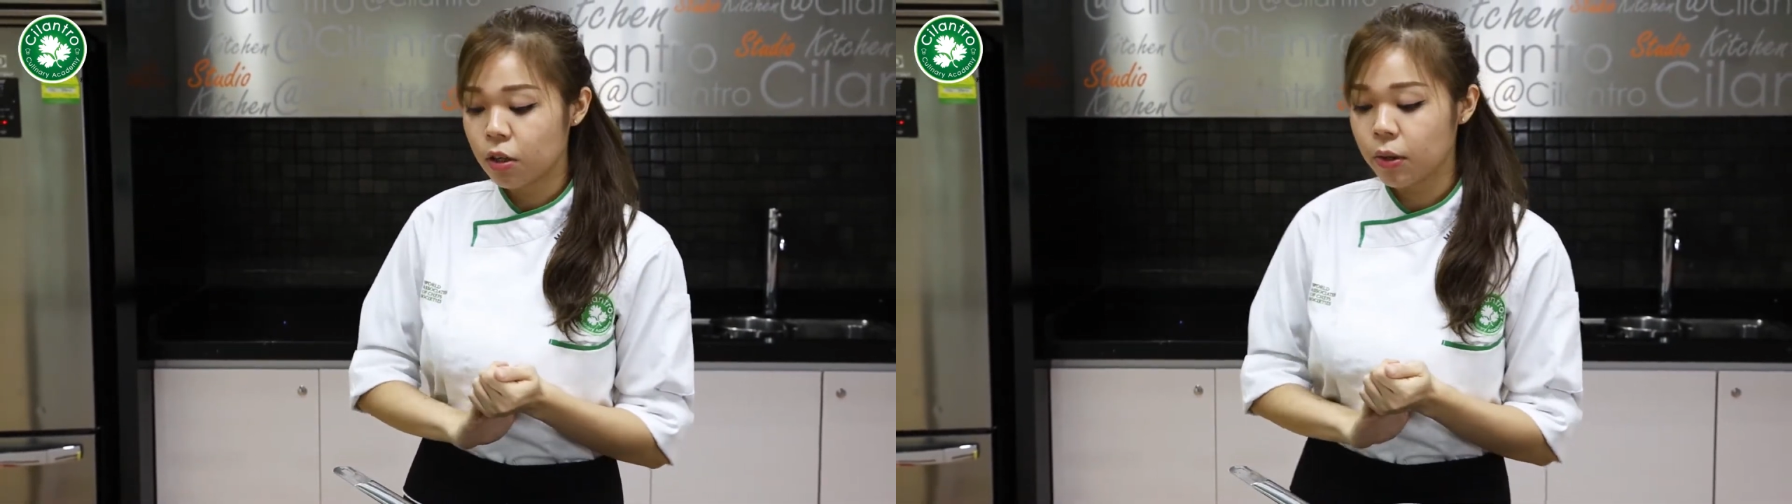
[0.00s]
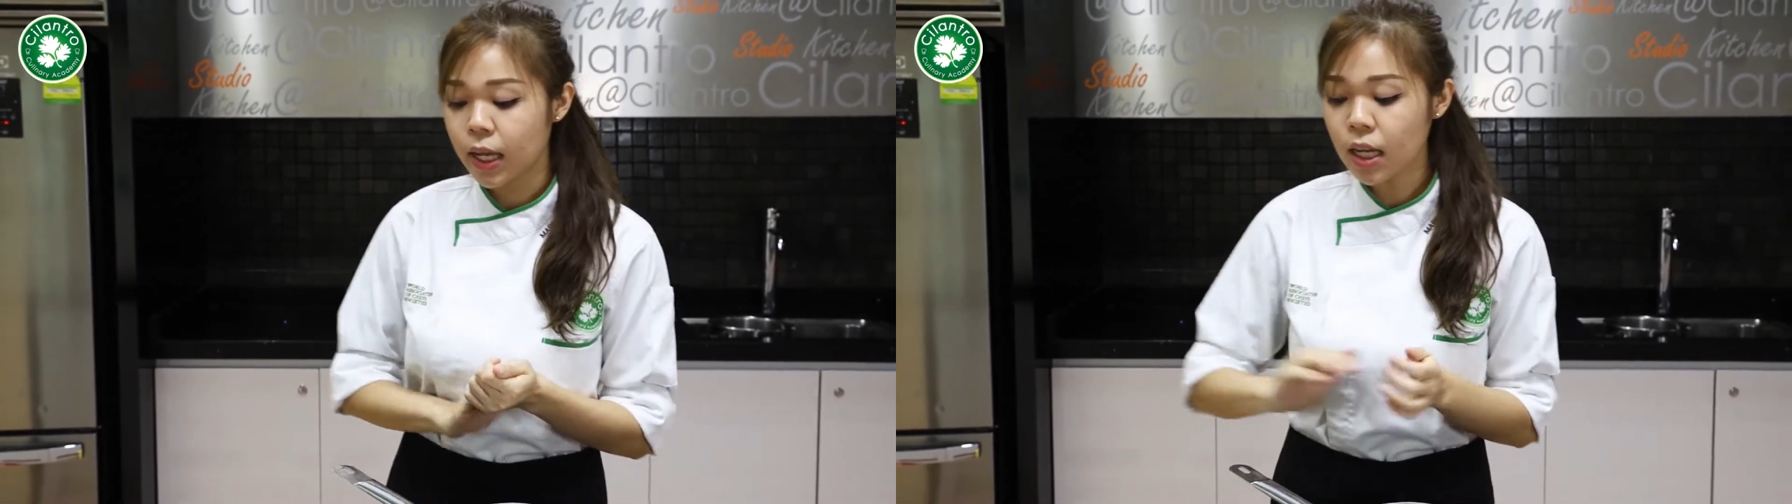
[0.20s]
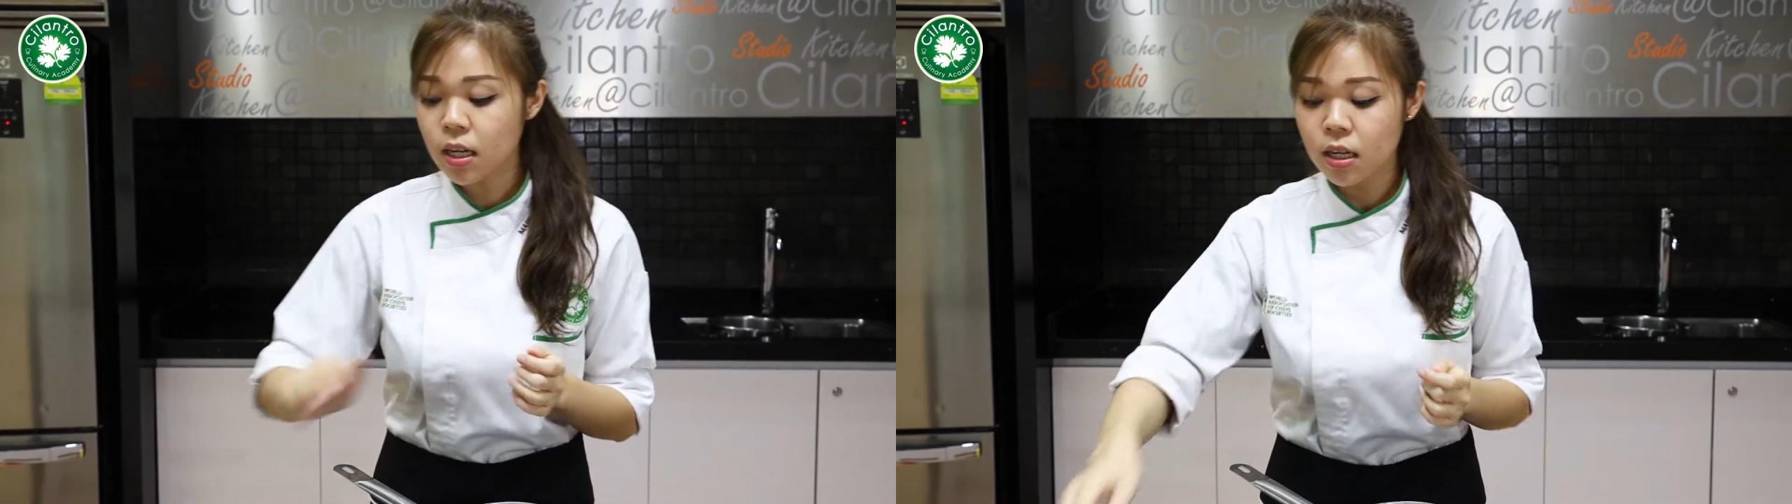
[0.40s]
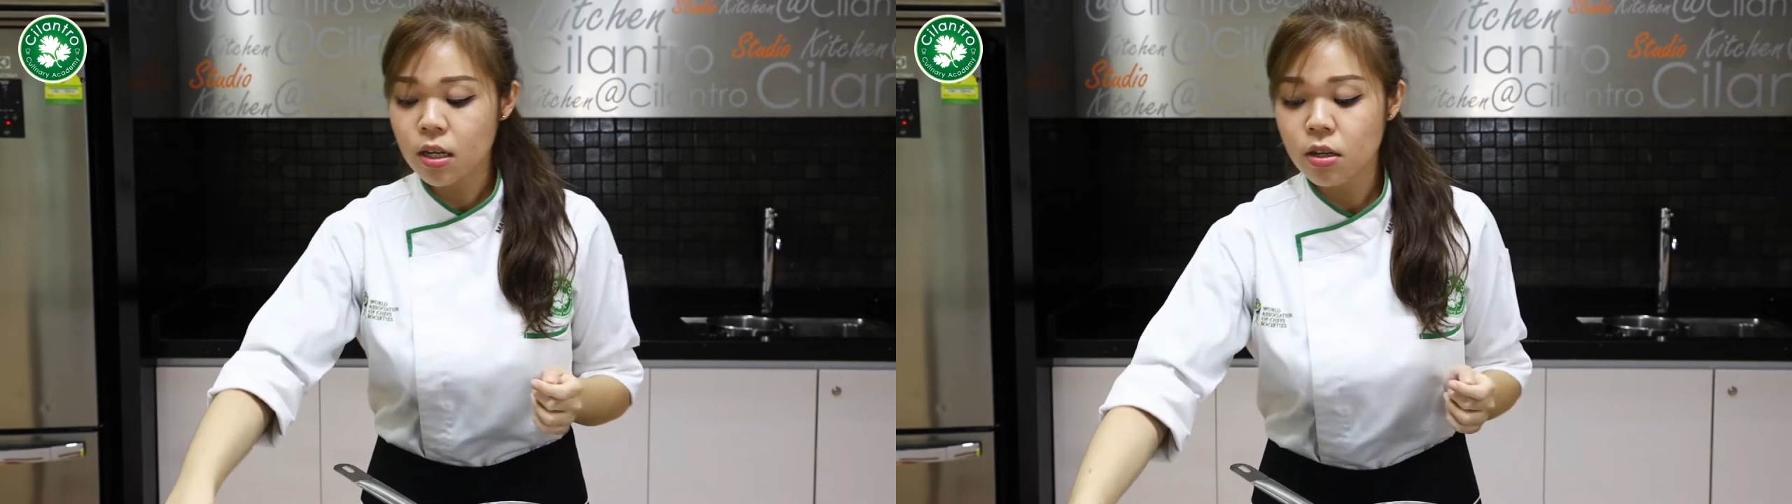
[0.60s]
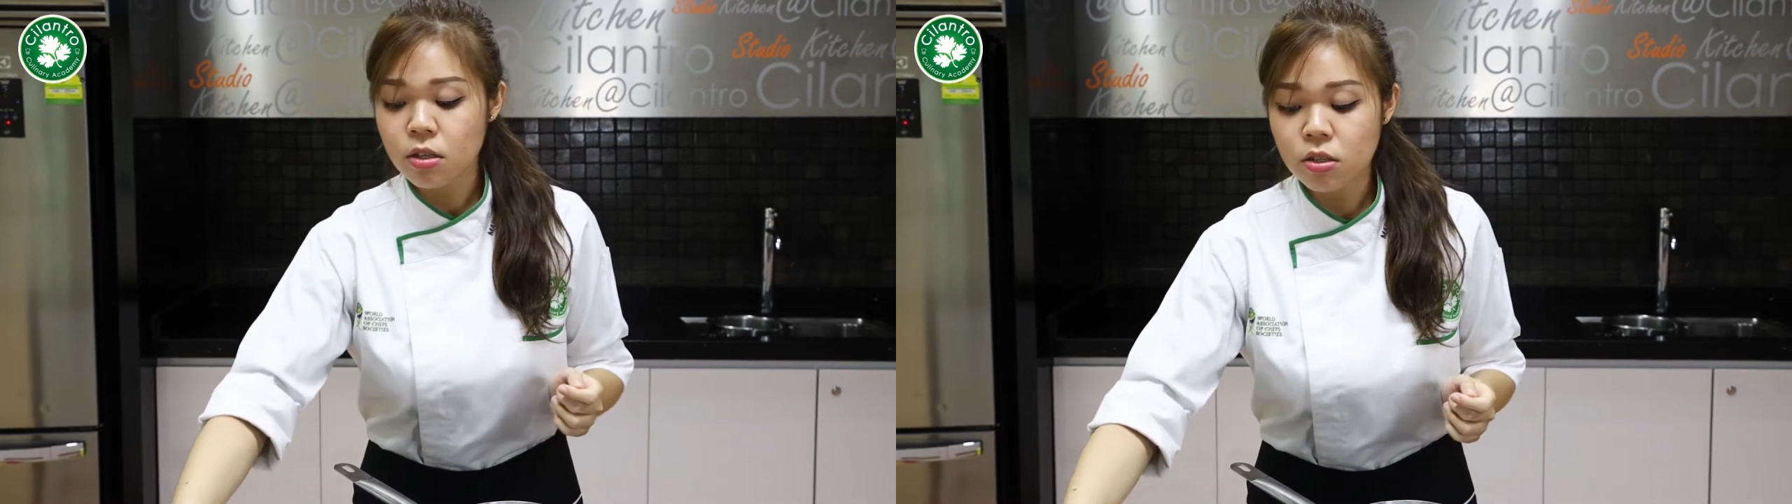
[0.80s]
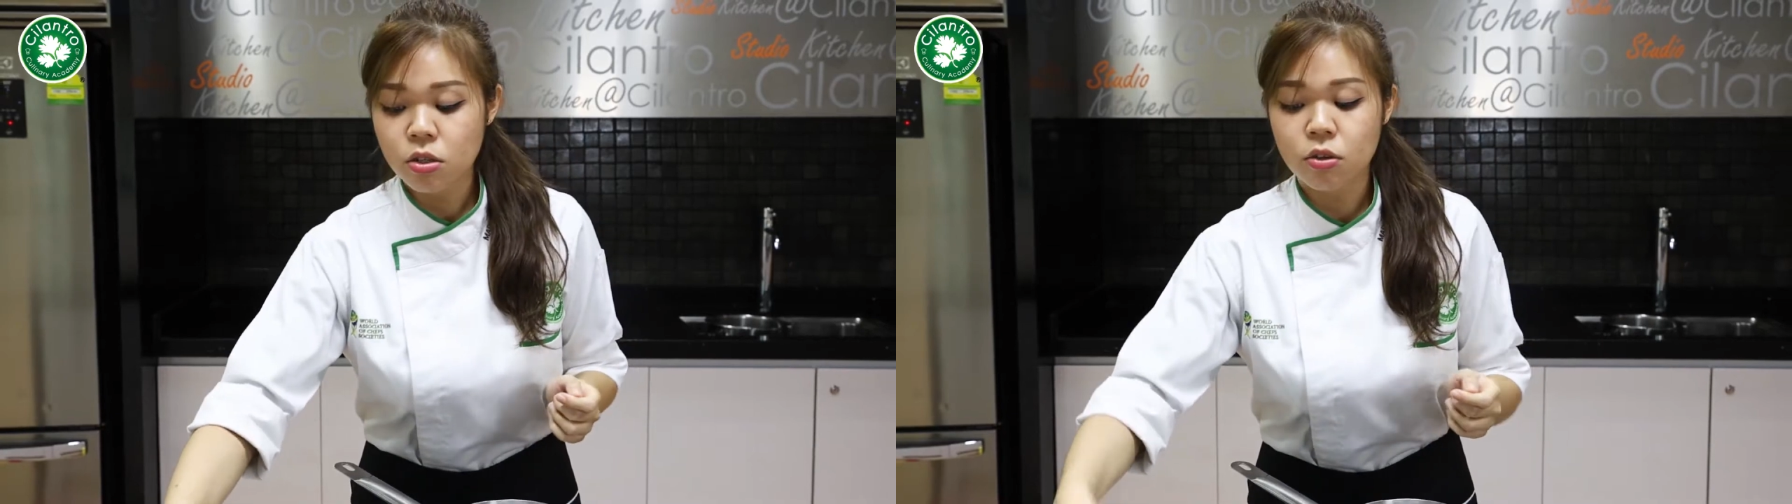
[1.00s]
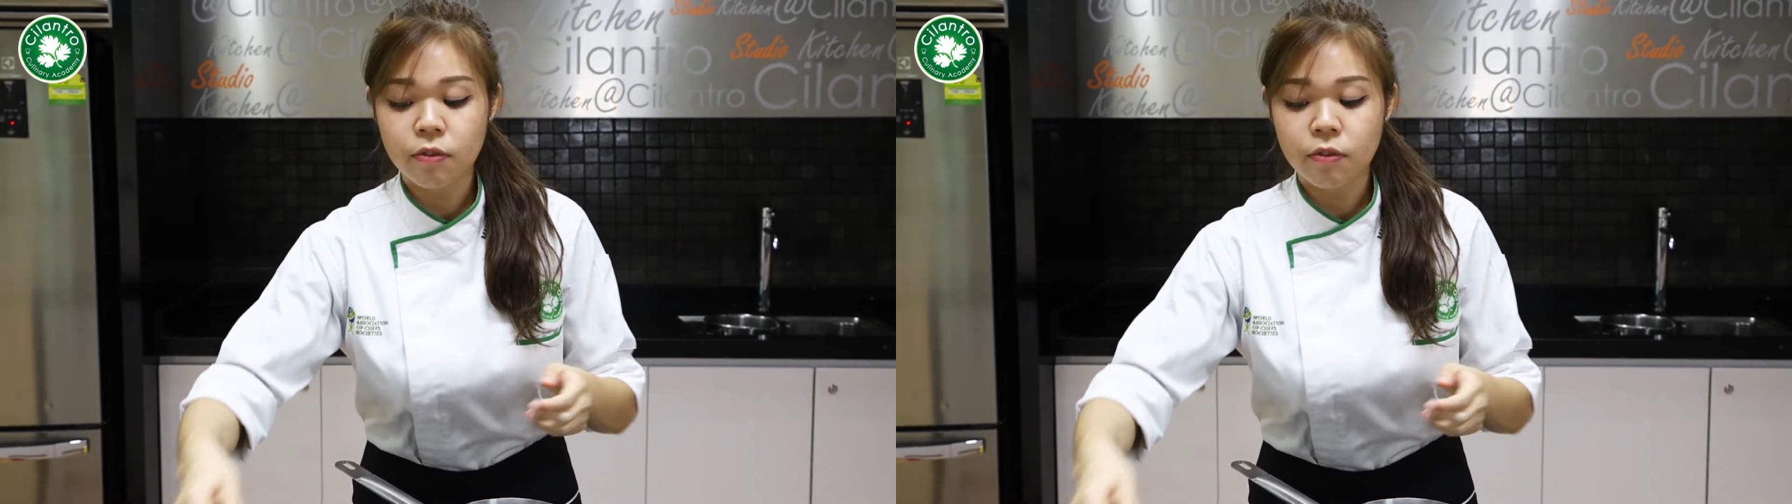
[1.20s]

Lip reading: Okay, so